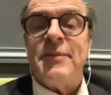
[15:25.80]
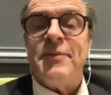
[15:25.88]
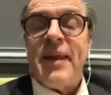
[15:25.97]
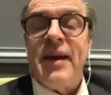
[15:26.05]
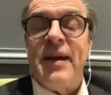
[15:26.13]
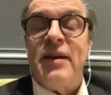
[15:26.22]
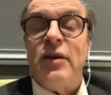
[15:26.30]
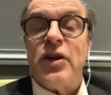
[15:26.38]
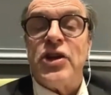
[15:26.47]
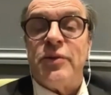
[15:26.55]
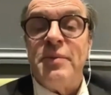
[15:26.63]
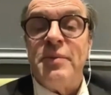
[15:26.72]

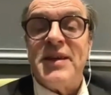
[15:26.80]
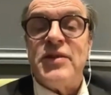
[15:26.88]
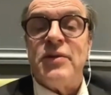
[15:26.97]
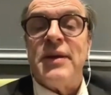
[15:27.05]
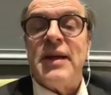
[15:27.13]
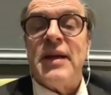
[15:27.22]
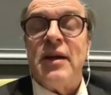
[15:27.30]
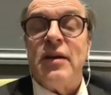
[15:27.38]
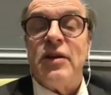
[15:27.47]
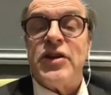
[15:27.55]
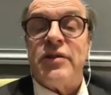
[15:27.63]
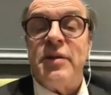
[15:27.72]
and luxury maison.
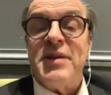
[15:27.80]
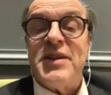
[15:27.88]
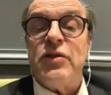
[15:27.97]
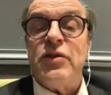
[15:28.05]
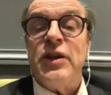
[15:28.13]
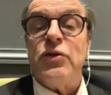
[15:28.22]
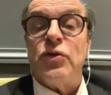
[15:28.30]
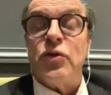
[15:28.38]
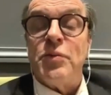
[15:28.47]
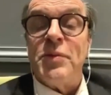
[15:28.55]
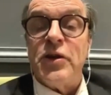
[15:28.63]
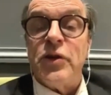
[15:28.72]
A luxury maison, you need to
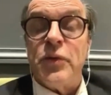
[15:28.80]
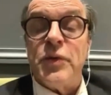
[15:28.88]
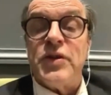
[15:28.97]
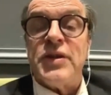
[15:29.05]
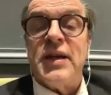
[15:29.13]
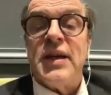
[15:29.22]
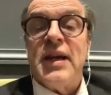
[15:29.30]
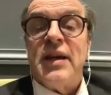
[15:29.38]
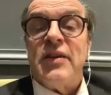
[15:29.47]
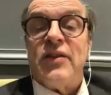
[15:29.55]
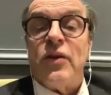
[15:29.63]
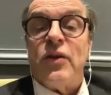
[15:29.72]
talk about your roots.
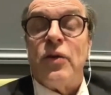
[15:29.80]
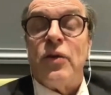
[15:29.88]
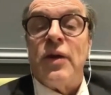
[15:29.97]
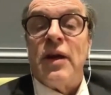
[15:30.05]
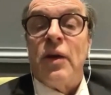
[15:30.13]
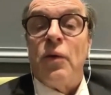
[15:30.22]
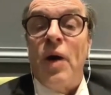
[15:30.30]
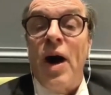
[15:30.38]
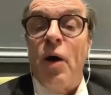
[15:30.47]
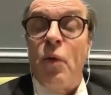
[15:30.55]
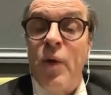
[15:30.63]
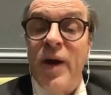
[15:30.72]
So
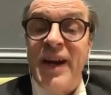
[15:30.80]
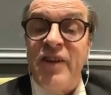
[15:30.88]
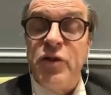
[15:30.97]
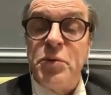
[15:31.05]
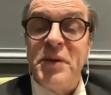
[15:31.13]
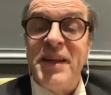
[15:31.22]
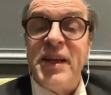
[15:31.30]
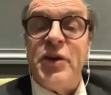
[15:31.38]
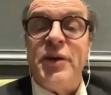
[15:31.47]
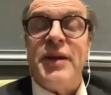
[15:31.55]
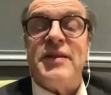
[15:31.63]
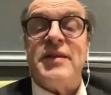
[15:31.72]
when have you been
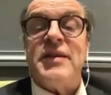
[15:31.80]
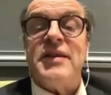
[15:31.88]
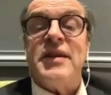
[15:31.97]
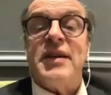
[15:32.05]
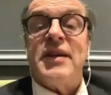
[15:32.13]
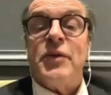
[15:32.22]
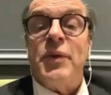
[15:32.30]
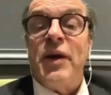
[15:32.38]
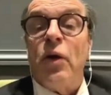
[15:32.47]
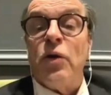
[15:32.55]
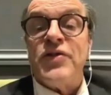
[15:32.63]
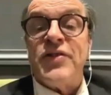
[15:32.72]
created? We
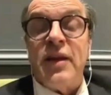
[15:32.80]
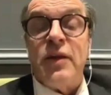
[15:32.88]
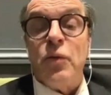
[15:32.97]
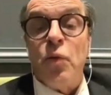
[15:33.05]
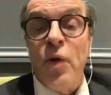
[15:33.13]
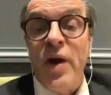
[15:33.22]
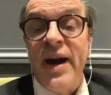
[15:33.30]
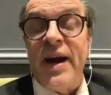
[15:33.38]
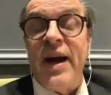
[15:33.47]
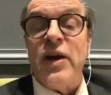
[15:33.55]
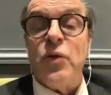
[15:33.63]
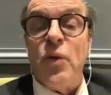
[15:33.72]
all said where
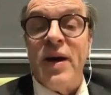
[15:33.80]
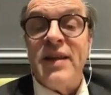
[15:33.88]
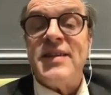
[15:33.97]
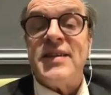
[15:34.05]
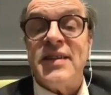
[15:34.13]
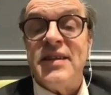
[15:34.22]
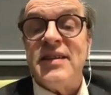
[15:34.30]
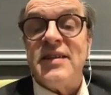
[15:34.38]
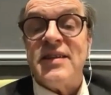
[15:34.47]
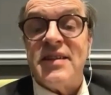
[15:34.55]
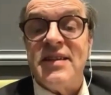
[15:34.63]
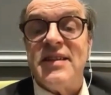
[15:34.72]
and when,
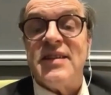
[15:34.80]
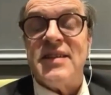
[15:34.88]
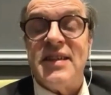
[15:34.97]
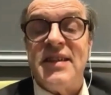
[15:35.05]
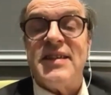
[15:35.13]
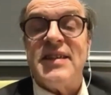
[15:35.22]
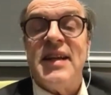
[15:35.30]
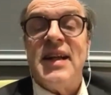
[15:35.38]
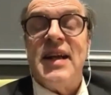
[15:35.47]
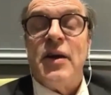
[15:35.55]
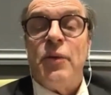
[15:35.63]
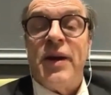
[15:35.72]
since.
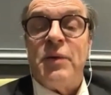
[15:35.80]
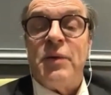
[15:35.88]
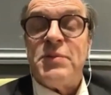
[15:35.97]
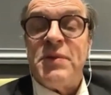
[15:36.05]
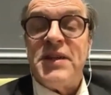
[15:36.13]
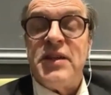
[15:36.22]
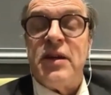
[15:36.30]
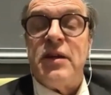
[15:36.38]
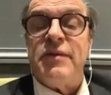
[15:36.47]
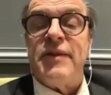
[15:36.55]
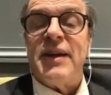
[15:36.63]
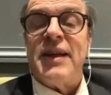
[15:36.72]
When I was president
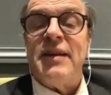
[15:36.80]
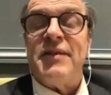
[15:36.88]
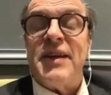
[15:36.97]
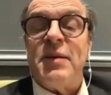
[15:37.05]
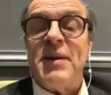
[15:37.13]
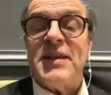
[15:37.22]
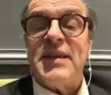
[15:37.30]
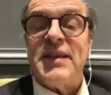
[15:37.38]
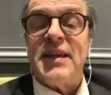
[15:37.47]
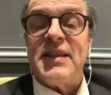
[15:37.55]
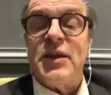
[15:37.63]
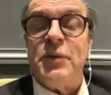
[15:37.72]
of Van Cleef & Arpels and
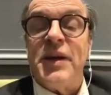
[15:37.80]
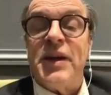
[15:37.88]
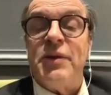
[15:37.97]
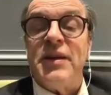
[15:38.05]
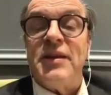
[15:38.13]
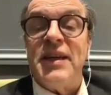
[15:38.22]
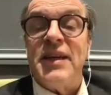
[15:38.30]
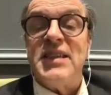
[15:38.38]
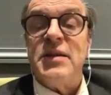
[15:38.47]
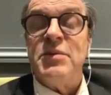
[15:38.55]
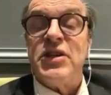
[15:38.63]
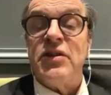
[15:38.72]
Cartier, we created
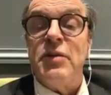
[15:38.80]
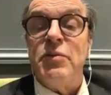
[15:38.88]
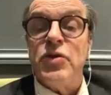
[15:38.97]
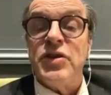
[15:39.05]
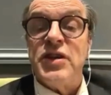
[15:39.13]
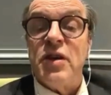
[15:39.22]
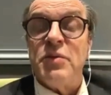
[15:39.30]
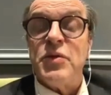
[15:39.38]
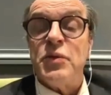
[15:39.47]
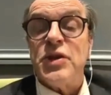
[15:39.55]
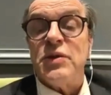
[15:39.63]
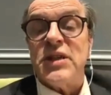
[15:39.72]
exhibition in
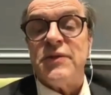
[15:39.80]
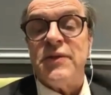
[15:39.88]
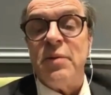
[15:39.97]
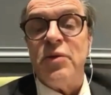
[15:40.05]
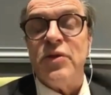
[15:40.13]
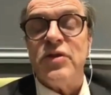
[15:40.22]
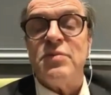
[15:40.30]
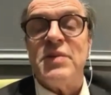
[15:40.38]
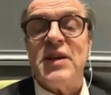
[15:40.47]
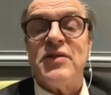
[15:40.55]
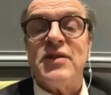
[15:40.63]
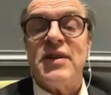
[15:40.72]
museums, which was fabulous
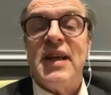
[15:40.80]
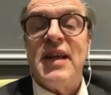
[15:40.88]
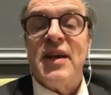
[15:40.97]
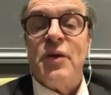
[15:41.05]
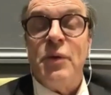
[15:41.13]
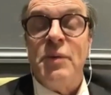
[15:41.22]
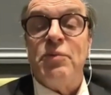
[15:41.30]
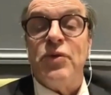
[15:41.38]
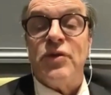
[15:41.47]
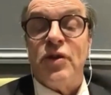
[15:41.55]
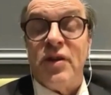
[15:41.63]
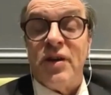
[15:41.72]
because we
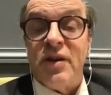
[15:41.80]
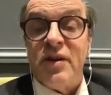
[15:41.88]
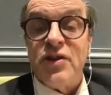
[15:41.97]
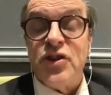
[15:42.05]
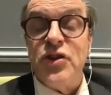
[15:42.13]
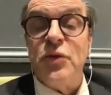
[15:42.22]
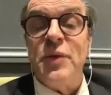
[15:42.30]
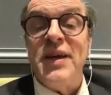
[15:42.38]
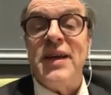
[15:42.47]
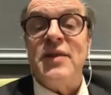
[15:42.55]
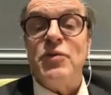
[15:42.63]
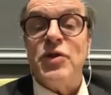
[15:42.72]
put jewelry
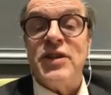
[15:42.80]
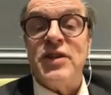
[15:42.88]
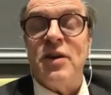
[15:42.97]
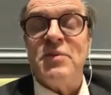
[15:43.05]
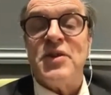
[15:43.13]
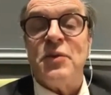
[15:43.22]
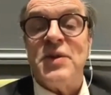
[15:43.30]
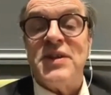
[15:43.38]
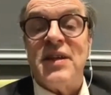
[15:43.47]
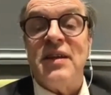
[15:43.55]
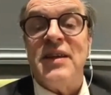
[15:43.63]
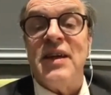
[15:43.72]
in museums. So we
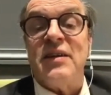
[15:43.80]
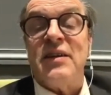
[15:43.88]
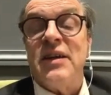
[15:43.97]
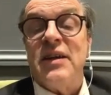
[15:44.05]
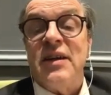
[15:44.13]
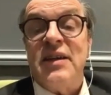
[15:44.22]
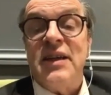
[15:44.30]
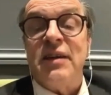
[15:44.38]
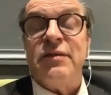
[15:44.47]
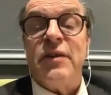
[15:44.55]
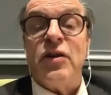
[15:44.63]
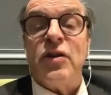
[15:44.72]
said near
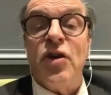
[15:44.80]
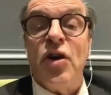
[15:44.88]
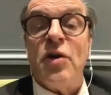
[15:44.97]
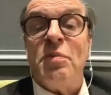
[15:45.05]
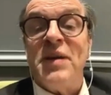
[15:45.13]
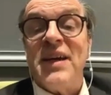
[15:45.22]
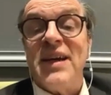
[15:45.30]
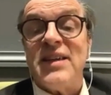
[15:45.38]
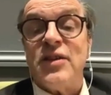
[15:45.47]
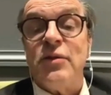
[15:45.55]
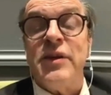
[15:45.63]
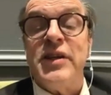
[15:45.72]
Van Gogh,
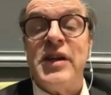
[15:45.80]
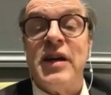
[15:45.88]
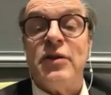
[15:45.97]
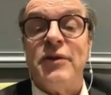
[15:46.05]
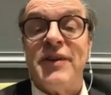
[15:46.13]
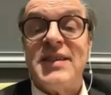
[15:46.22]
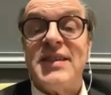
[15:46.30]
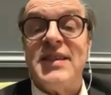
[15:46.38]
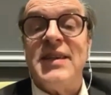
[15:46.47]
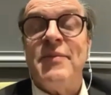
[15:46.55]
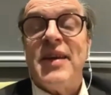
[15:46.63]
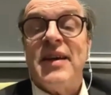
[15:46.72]
Picasso, Leonardo da
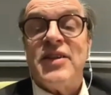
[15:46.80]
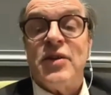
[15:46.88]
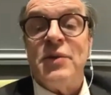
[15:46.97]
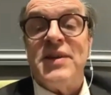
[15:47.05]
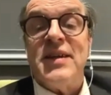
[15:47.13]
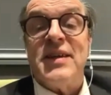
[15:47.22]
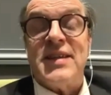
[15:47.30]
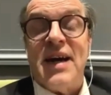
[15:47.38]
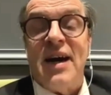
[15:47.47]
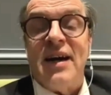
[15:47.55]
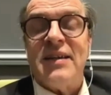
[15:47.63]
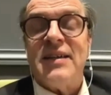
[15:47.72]
Vinci. So we say it's
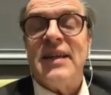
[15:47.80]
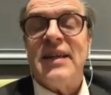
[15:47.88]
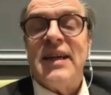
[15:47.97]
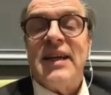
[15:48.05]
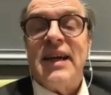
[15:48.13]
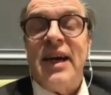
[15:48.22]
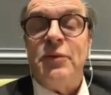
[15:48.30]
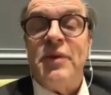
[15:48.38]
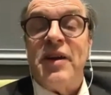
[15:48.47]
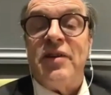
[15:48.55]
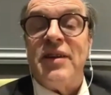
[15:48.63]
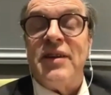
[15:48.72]
art. And we
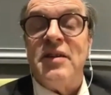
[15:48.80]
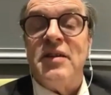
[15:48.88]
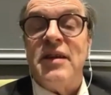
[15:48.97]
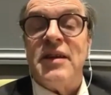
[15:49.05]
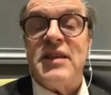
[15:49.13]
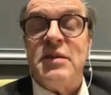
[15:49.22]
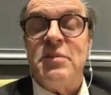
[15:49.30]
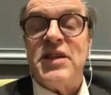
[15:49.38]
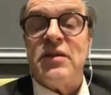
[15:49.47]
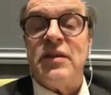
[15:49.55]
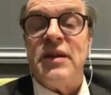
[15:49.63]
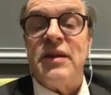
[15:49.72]
created the
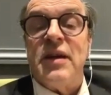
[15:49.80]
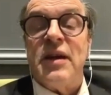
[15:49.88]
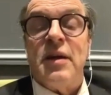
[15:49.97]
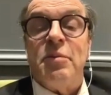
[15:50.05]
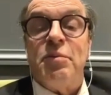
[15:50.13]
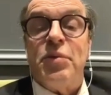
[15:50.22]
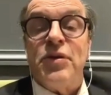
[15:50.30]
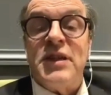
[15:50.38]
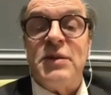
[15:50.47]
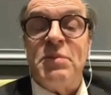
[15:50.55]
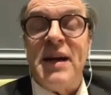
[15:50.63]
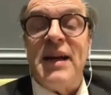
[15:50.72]
exhibition in
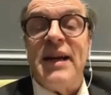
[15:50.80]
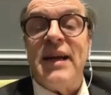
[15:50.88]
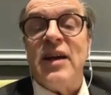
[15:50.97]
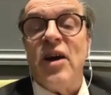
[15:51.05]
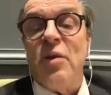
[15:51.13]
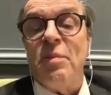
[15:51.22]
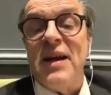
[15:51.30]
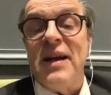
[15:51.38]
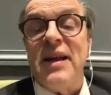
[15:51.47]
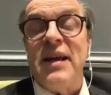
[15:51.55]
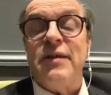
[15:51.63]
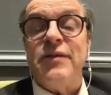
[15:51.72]
Petit Palais, Grand
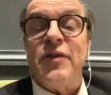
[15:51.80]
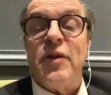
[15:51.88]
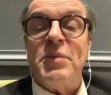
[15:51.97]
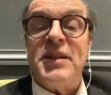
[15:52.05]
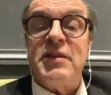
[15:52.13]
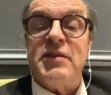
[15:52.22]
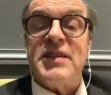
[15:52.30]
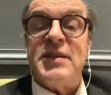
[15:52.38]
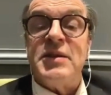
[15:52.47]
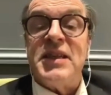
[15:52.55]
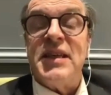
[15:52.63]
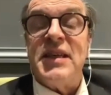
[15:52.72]
Palais, Forbidden
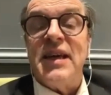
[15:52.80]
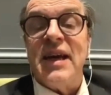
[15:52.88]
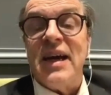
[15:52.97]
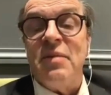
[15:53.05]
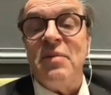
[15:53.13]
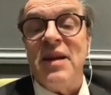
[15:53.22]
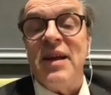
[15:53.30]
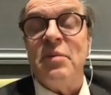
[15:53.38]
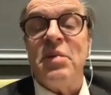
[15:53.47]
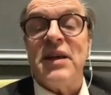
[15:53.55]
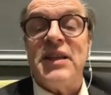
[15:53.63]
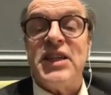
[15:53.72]
City, Kremlin,
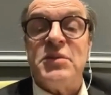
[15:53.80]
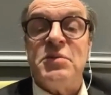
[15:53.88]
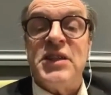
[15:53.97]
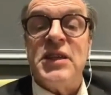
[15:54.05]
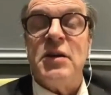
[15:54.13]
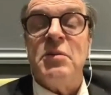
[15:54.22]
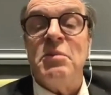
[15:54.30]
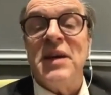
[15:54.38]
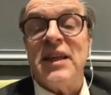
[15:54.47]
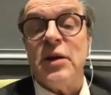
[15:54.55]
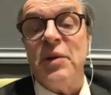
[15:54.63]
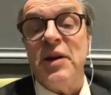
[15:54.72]
British Museum,
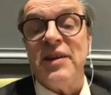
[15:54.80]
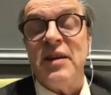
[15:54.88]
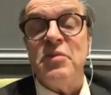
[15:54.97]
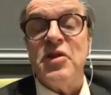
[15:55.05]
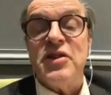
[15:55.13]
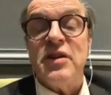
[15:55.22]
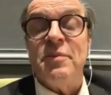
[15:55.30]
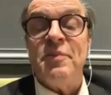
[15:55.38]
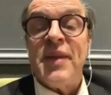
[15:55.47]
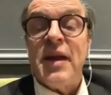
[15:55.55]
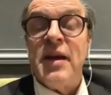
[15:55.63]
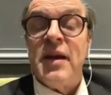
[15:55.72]
Metropolitan Museum.
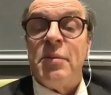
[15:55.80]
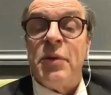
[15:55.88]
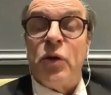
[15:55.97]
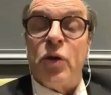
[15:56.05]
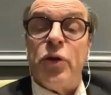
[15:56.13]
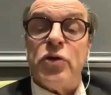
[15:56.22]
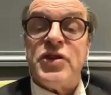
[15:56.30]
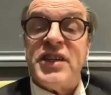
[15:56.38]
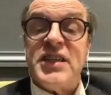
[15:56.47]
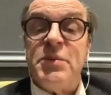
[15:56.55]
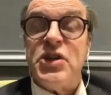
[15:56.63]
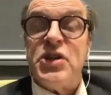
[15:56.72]
But all those
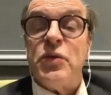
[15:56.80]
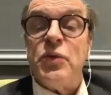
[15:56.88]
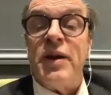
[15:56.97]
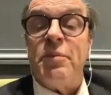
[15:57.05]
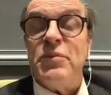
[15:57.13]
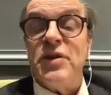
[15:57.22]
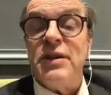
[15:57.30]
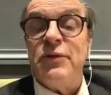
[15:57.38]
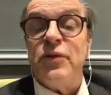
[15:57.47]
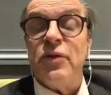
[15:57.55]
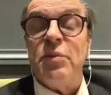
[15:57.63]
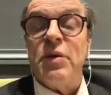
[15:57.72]
exhibitions were
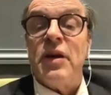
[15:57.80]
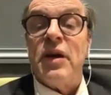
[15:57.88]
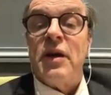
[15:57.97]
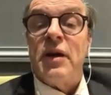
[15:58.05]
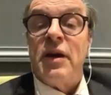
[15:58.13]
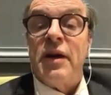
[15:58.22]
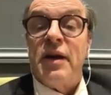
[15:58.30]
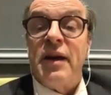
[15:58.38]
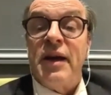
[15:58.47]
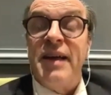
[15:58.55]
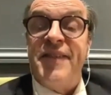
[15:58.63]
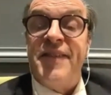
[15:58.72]
beautiful, but
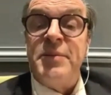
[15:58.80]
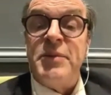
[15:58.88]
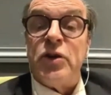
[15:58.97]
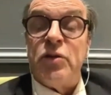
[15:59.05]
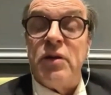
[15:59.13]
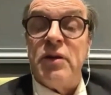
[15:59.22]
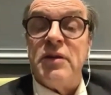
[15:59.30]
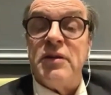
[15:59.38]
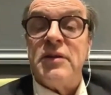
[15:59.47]
ephemeral,